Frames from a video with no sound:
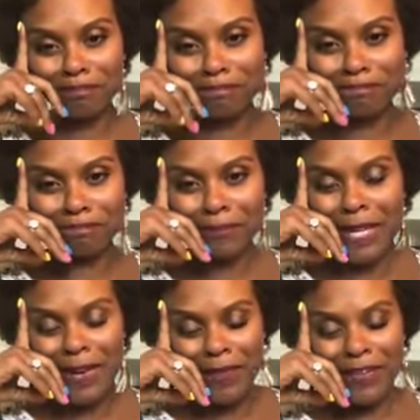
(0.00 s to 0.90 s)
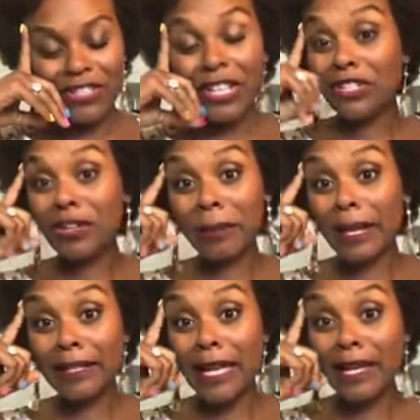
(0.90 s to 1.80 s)
Fish get to jumping out that
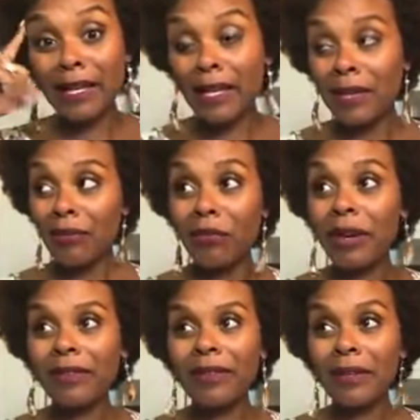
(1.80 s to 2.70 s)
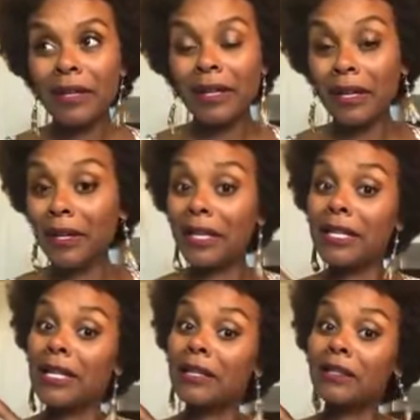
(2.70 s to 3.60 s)
river. And honey, then the
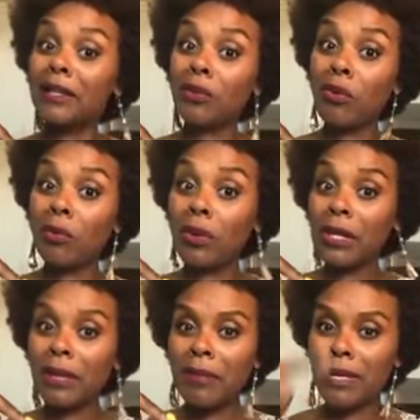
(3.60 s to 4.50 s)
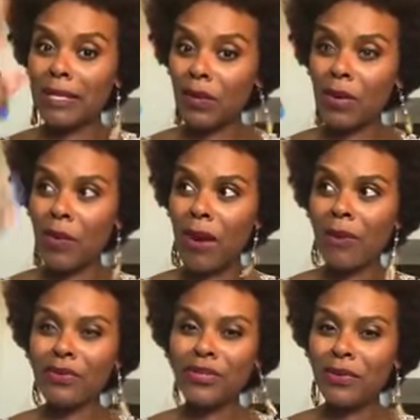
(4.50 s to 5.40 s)
Lord would look at me and say, well, now why would you do
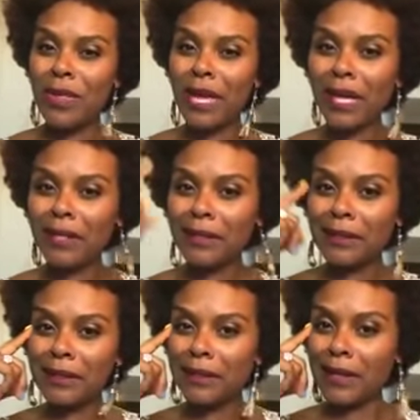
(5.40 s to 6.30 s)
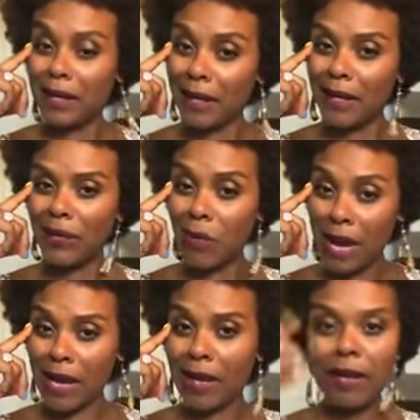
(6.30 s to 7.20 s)
that? Huh? Why?
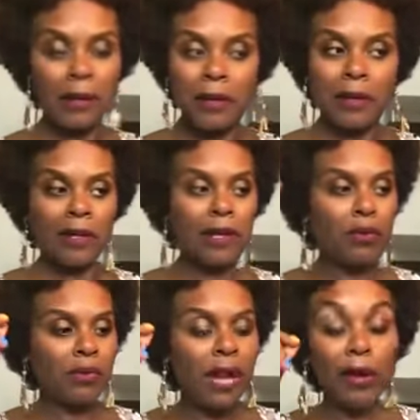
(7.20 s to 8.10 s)
No, not going to do it.